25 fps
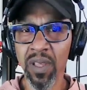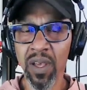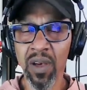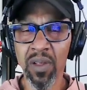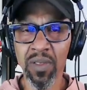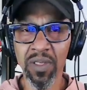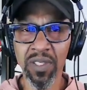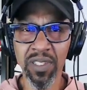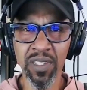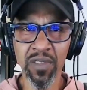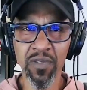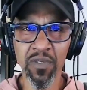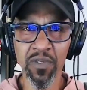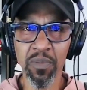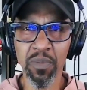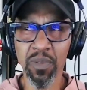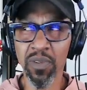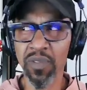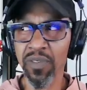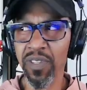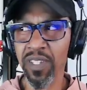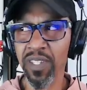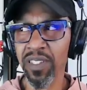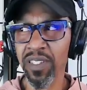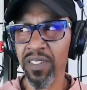all these different
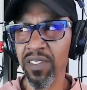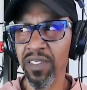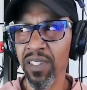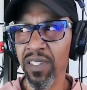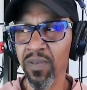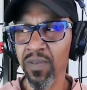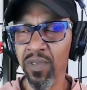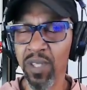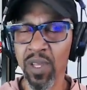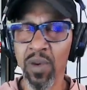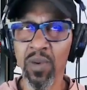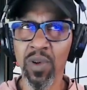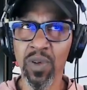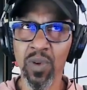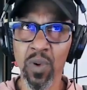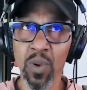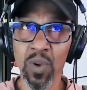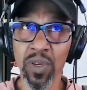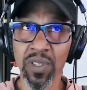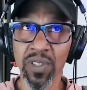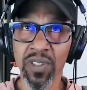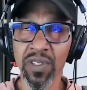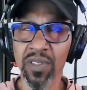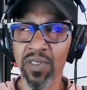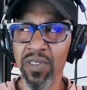movies, they were
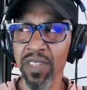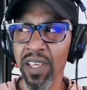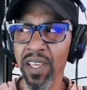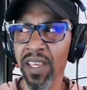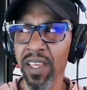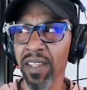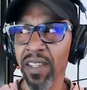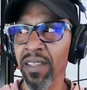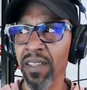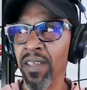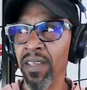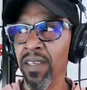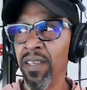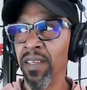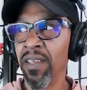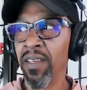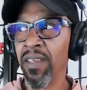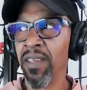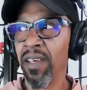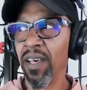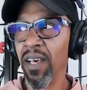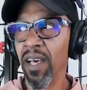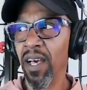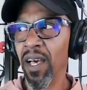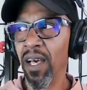going to do that.
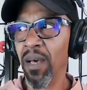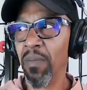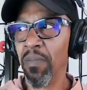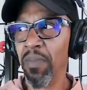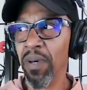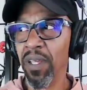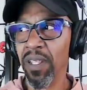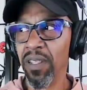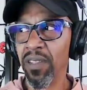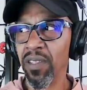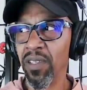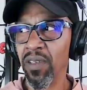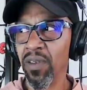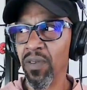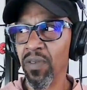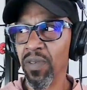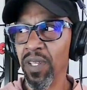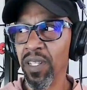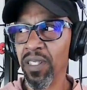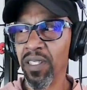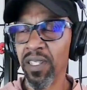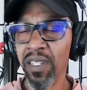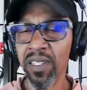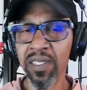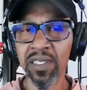But
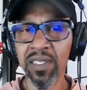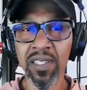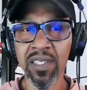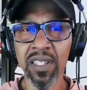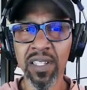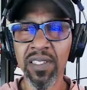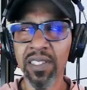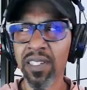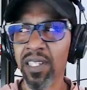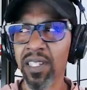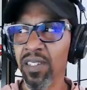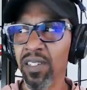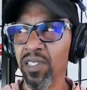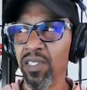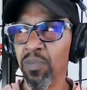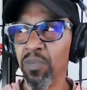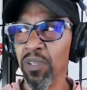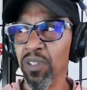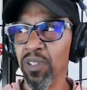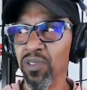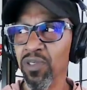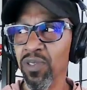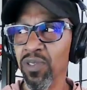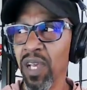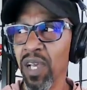it's a guilty
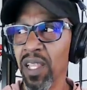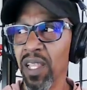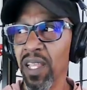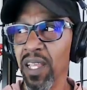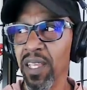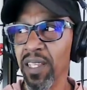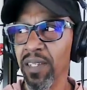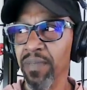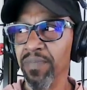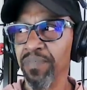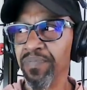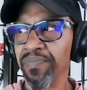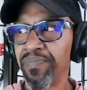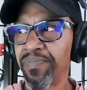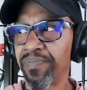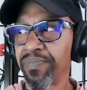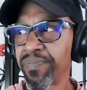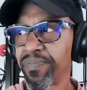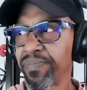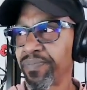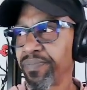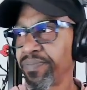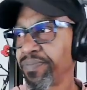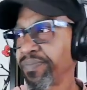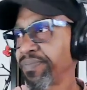pleasure. I like it.
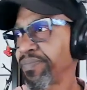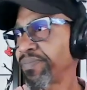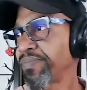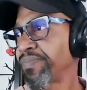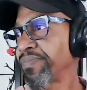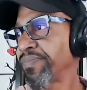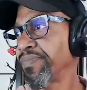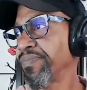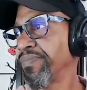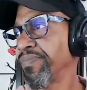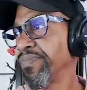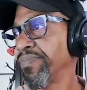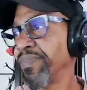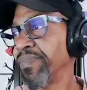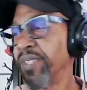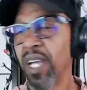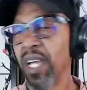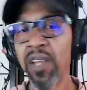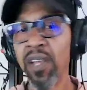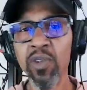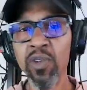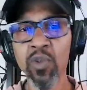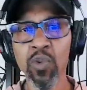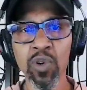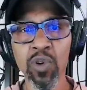
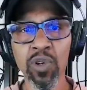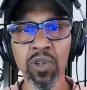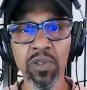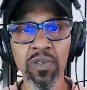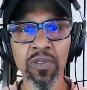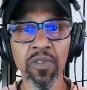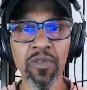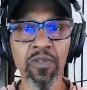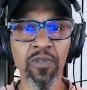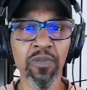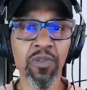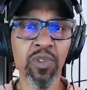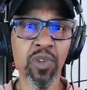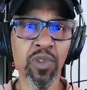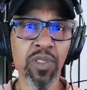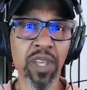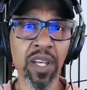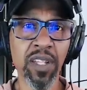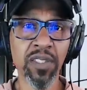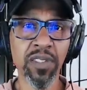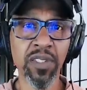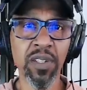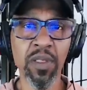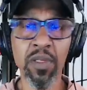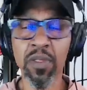Underworld from
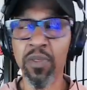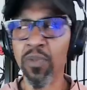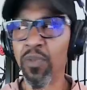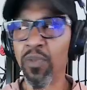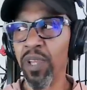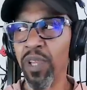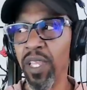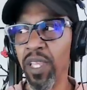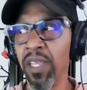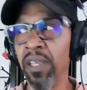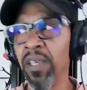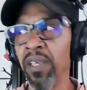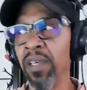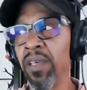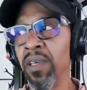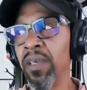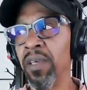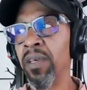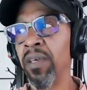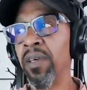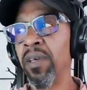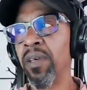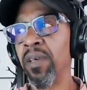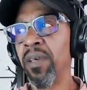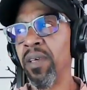2003. And
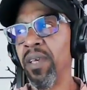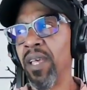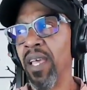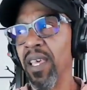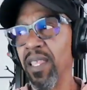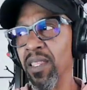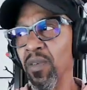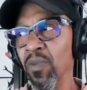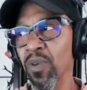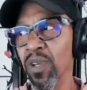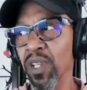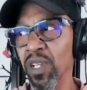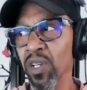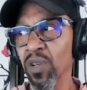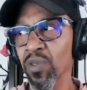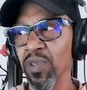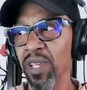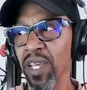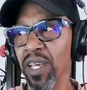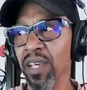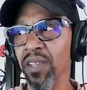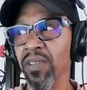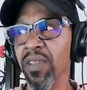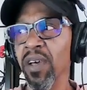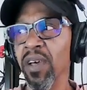then we're going to go
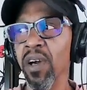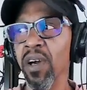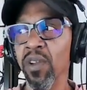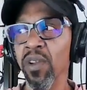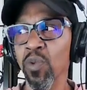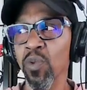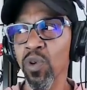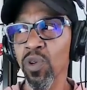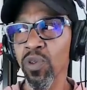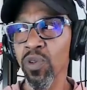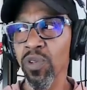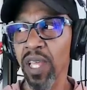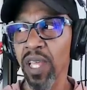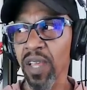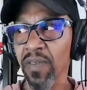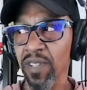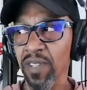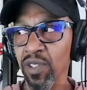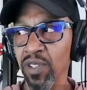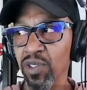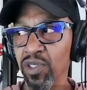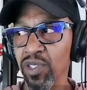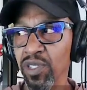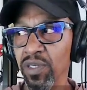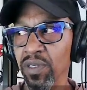down. Underworld
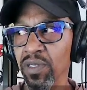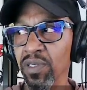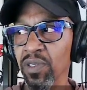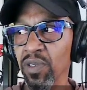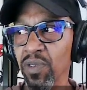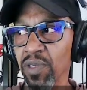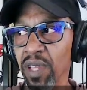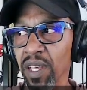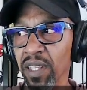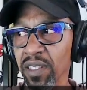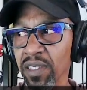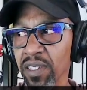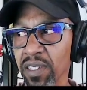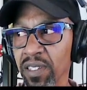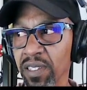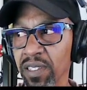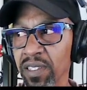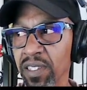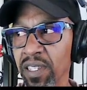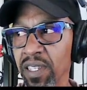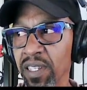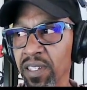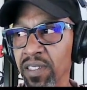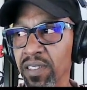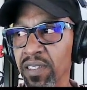Evolution,
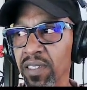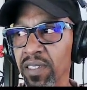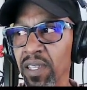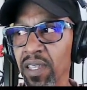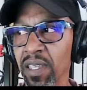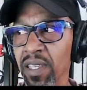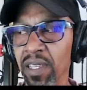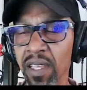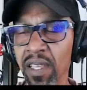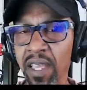2006.